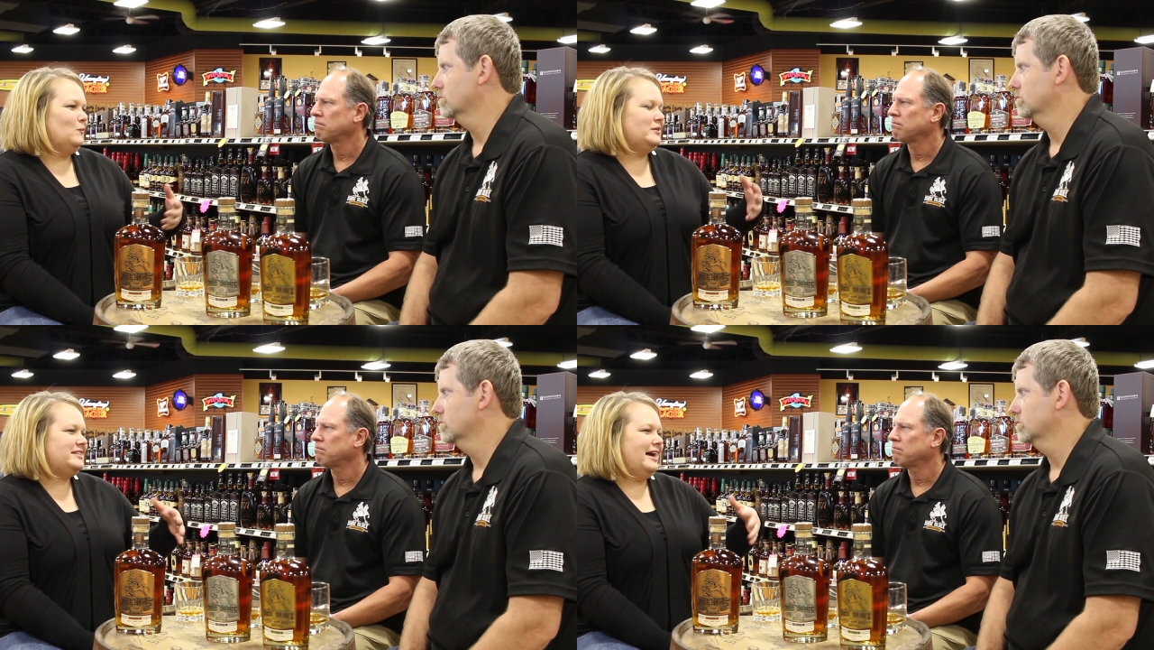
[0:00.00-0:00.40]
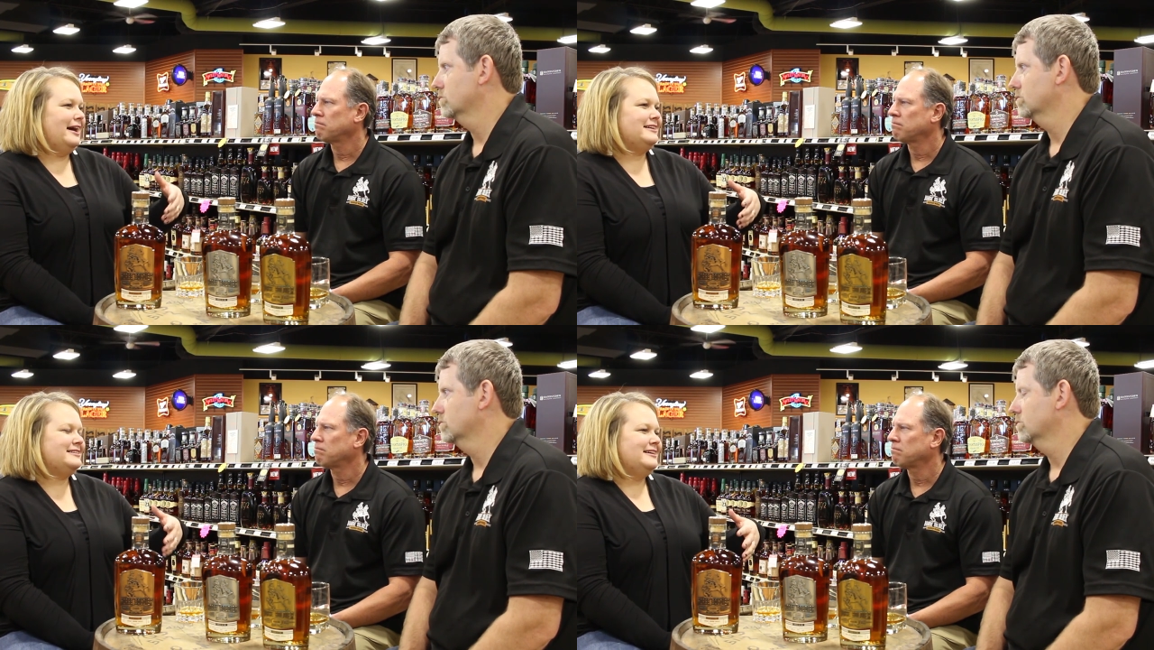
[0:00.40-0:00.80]
Speaker 1: was
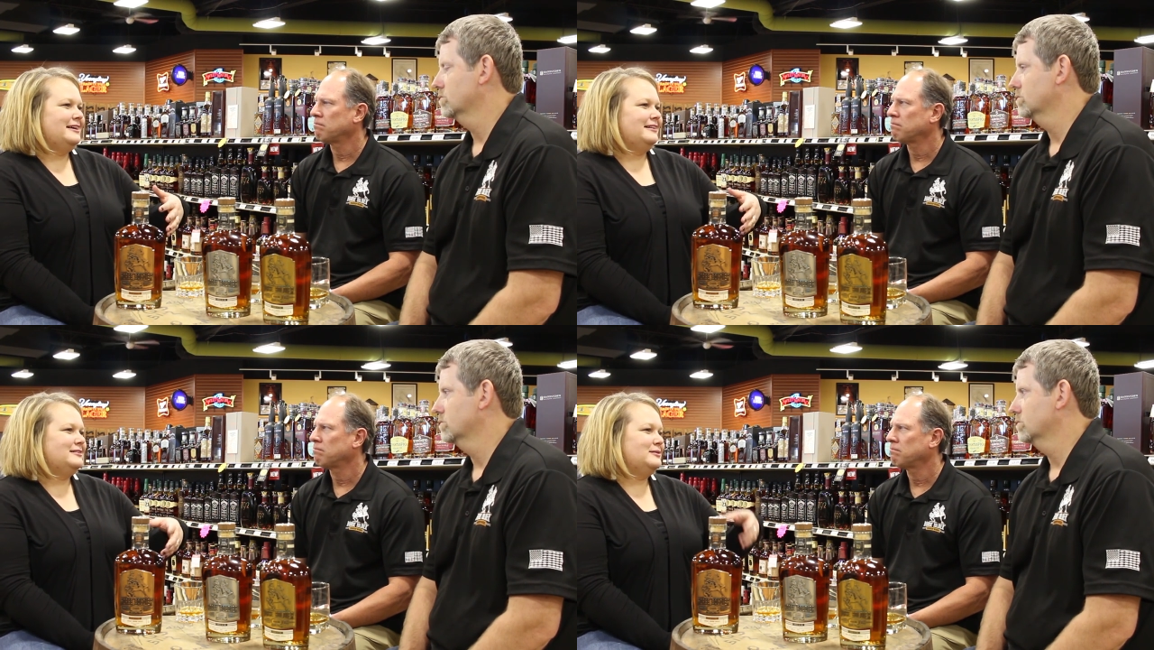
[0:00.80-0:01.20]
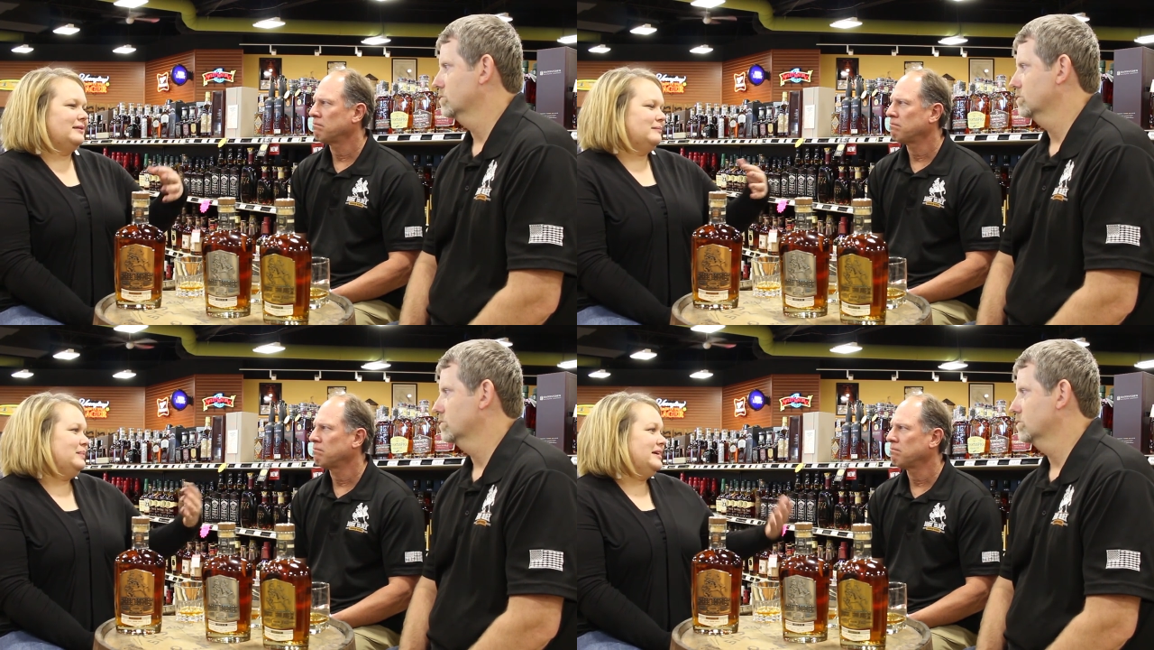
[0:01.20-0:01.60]
that
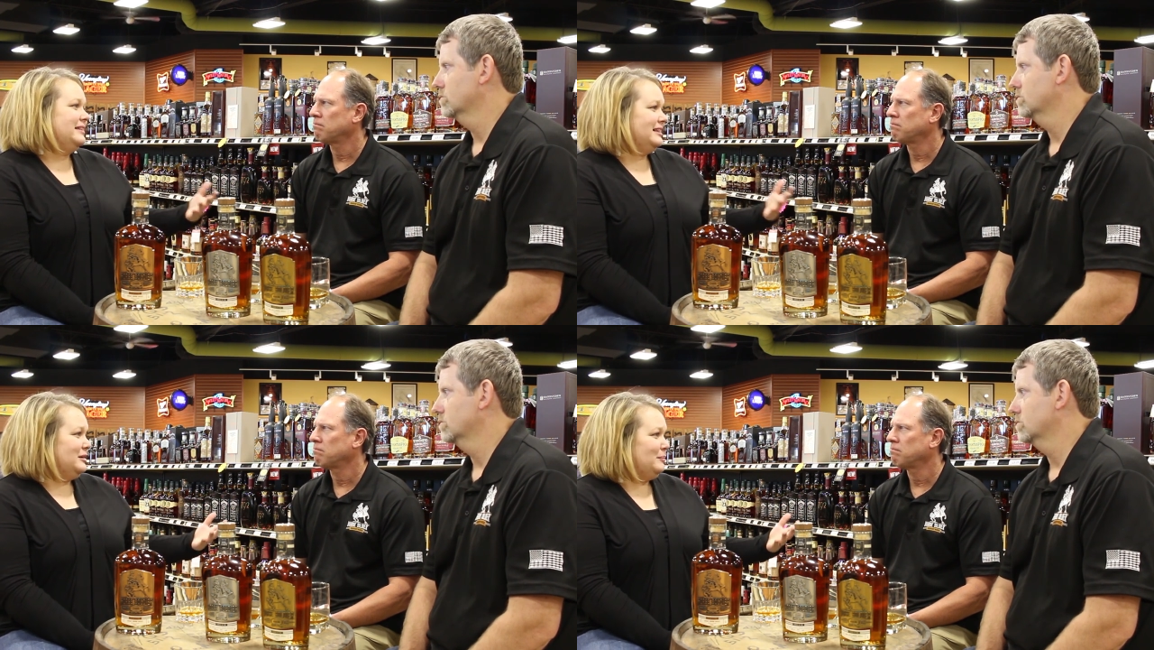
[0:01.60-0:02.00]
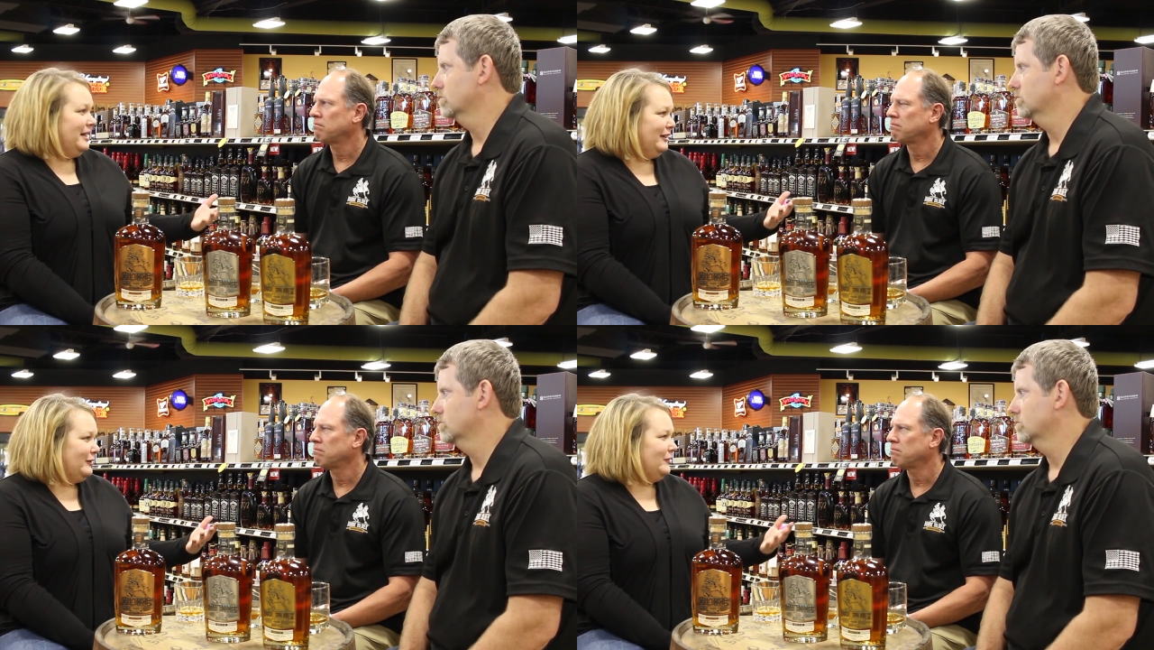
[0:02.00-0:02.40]
being at their
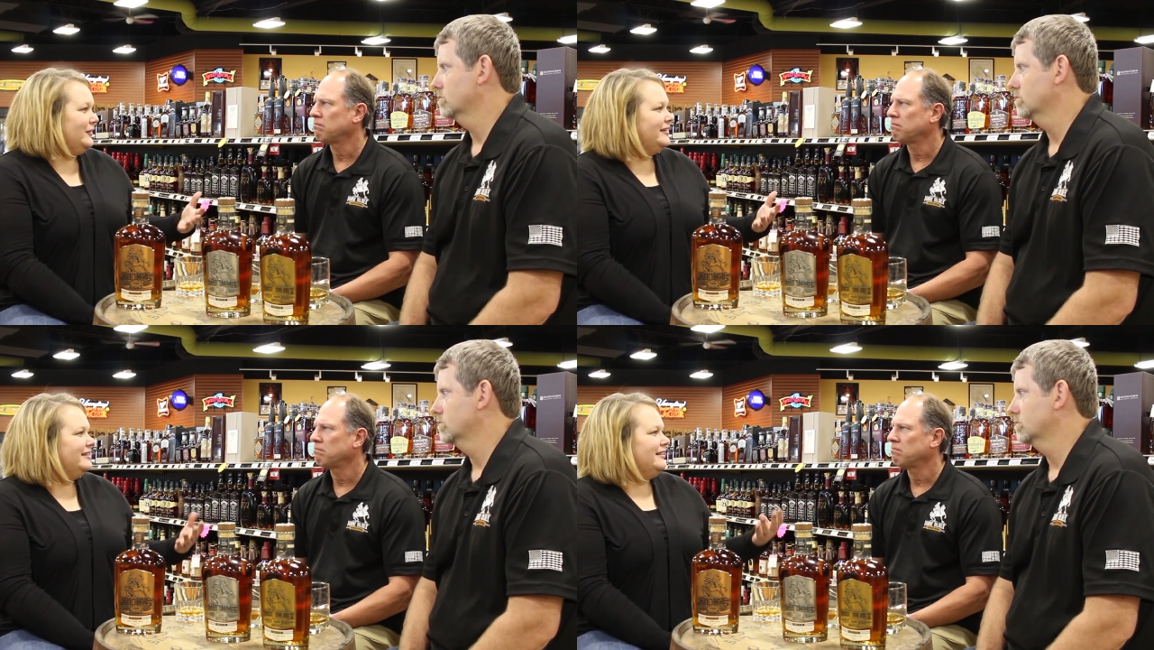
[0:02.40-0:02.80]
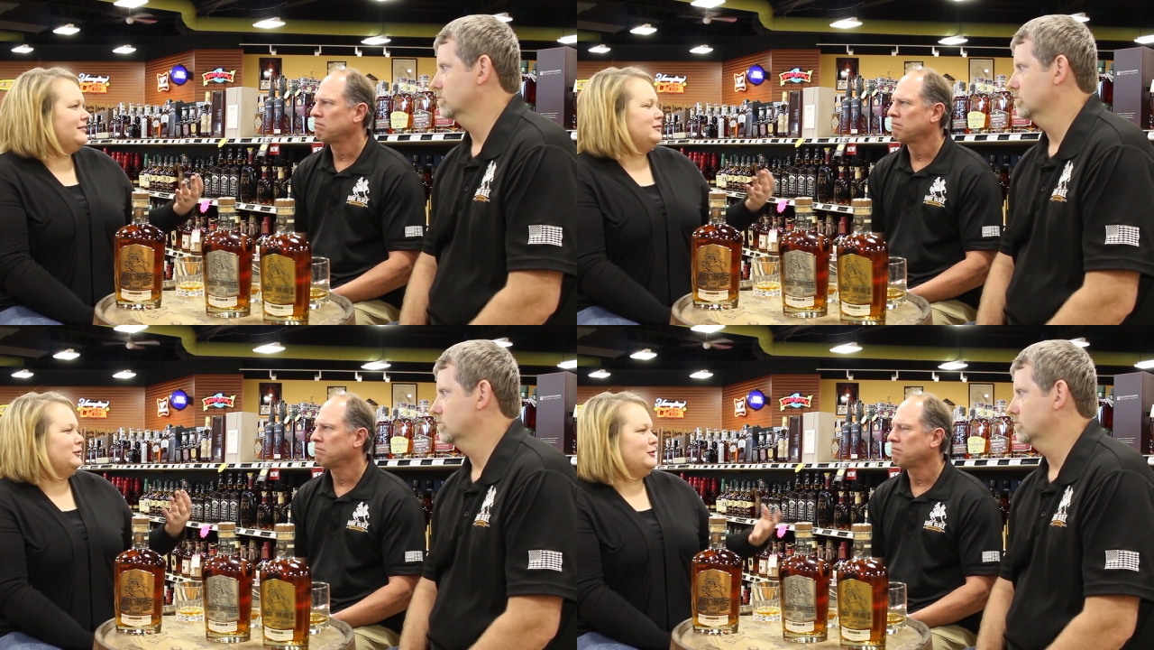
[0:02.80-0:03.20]
pinnacle
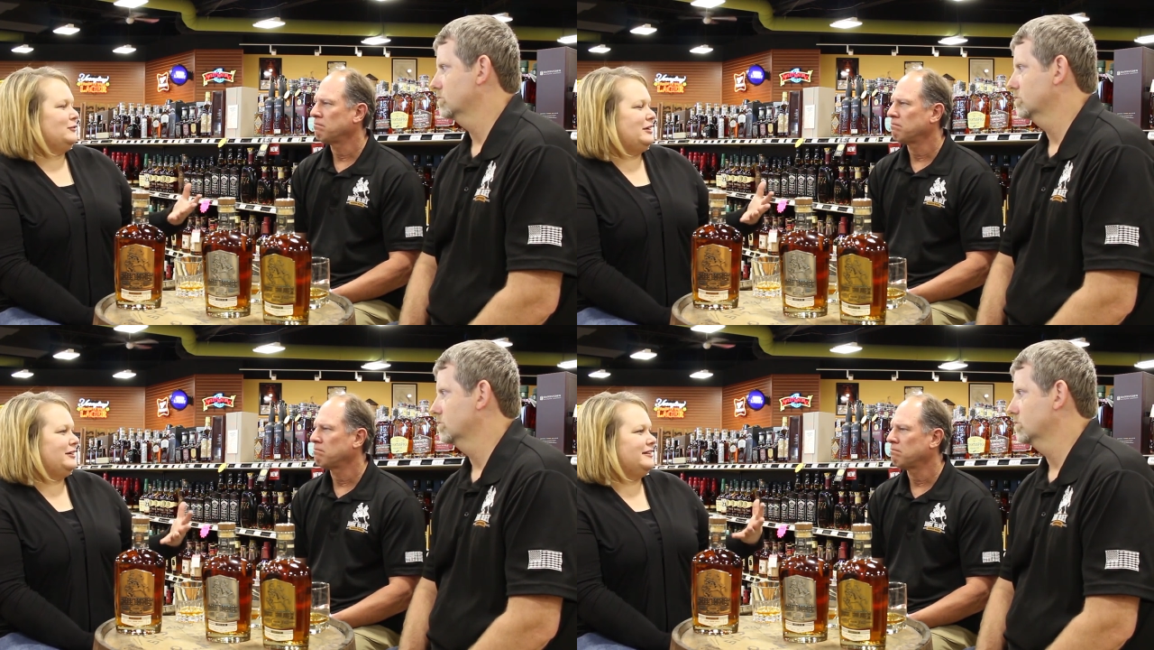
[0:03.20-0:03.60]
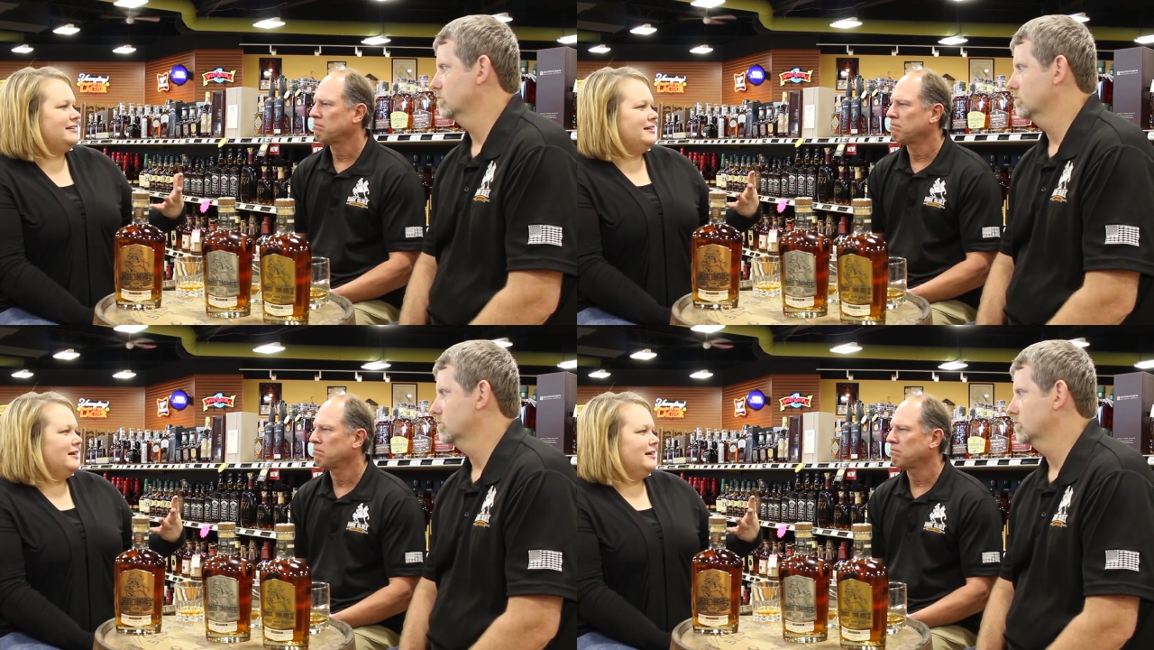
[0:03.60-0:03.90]
of your career?